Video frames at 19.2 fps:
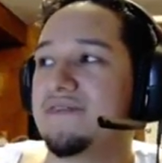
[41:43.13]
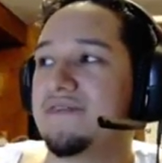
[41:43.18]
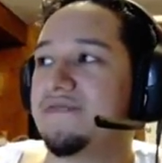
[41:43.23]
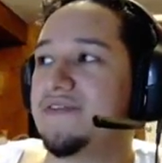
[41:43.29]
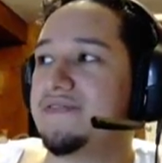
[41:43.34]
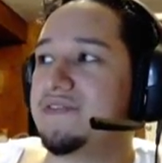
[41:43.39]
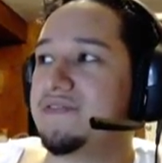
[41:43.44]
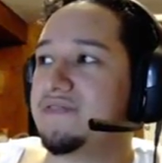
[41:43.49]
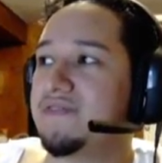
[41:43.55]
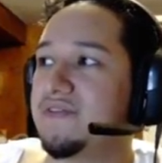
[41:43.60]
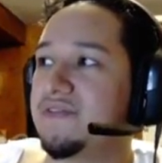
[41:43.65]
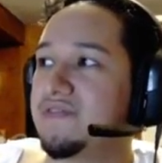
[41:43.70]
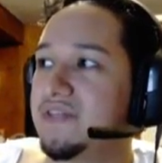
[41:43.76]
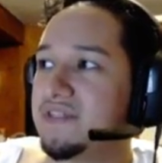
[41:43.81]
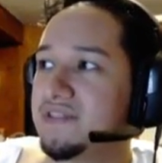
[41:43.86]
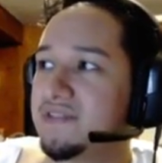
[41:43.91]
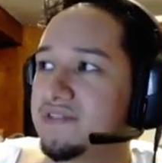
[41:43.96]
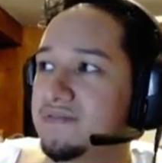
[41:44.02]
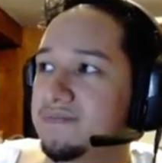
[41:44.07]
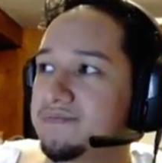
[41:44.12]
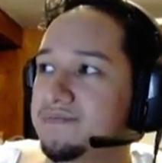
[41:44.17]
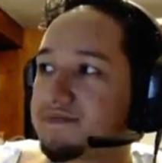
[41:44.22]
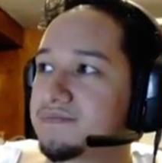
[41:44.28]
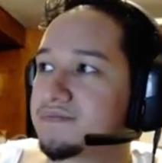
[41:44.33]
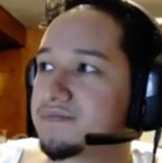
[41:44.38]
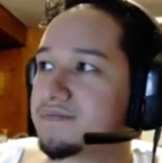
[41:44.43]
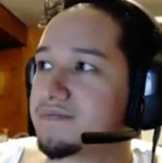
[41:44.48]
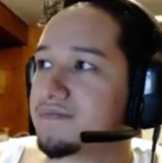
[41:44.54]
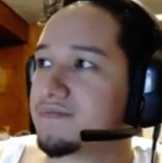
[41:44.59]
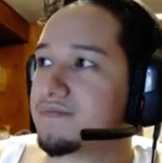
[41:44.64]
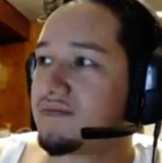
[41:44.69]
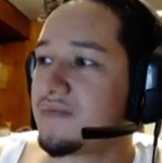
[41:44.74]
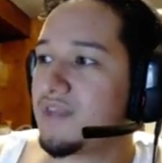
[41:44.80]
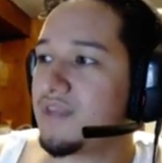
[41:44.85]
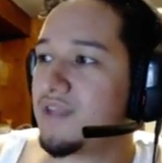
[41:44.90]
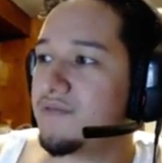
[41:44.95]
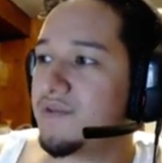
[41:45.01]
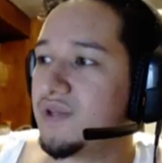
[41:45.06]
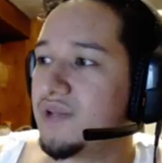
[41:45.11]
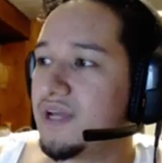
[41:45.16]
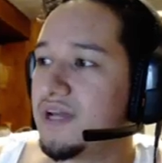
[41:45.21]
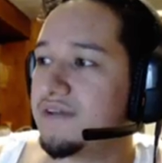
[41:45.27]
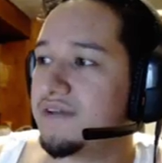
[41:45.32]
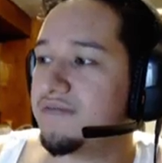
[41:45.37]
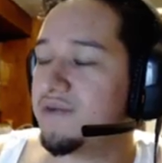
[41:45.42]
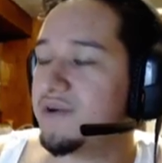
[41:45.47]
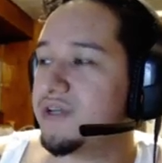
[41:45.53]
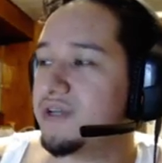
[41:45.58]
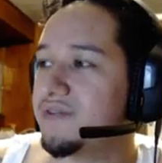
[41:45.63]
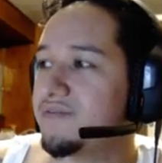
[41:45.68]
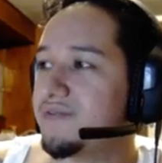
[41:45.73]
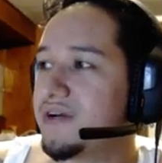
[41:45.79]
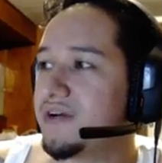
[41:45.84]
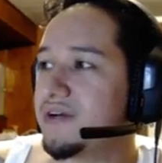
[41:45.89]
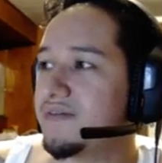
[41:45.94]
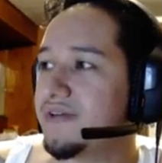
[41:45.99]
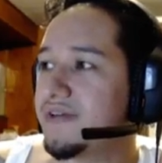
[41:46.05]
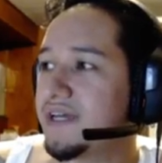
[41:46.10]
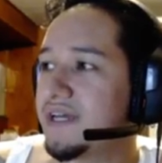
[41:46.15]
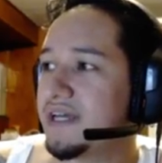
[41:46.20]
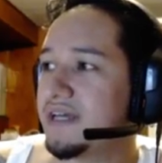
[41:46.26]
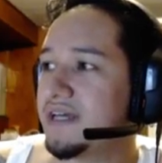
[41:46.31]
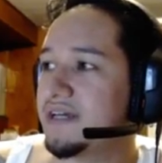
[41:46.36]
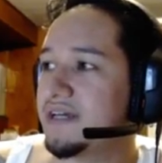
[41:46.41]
50/50s. If you can have 45k